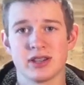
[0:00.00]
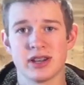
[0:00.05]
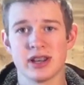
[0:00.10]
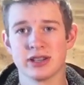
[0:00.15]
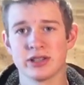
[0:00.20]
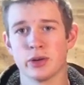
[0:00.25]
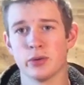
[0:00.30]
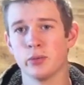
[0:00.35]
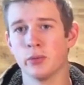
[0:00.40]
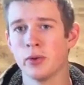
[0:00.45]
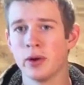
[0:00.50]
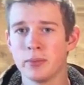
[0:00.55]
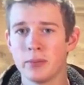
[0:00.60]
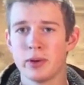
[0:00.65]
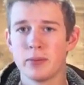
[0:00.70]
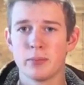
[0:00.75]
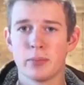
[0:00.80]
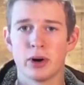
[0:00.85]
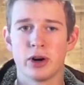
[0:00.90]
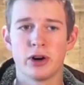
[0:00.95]
It has a
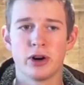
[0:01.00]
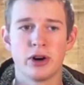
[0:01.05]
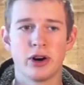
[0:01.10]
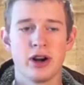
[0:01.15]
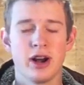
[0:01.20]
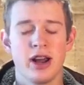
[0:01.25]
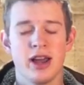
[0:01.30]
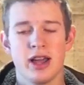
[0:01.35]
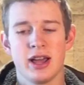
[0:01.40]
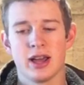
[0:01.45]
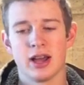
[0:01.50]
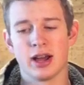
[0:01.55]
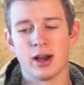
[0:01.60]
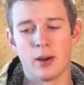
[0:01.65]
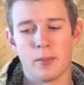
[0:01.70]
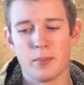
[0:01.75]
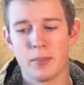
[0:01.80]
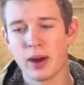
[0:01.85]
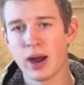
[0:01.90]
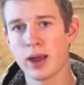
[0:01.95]
ribbon burner
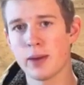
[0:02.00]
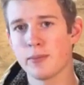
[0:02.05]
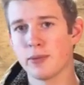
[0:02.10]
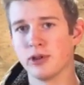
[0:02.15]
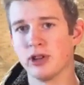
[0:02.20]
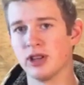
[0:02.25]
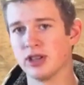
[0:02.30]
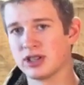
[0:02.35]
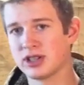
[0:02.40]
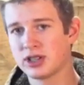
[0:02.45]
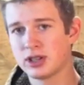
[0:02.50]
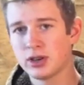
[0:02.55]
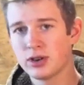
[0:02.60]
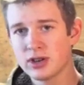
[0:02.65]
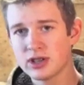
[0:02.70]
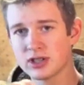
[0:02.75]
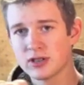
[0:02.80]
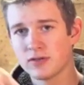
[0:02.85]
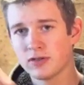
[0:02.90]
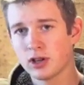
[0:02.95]
pipe with a
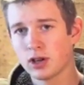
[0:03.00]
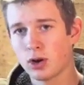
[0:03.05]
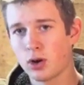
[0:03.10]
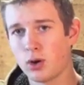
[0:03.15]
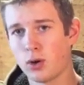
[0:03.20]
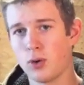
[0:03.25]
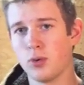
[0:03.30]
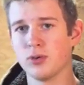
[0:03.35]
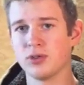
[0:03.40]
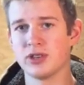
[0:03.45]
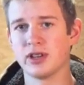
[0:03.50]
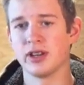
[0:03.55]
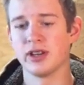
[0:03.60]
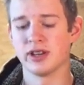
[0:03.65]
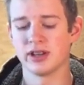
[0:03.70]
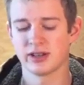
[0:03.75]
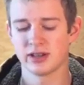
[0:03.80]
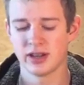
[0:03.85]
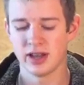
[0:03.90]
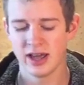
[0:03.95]
series of little holes in
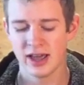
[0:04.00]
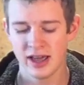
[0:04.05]
it.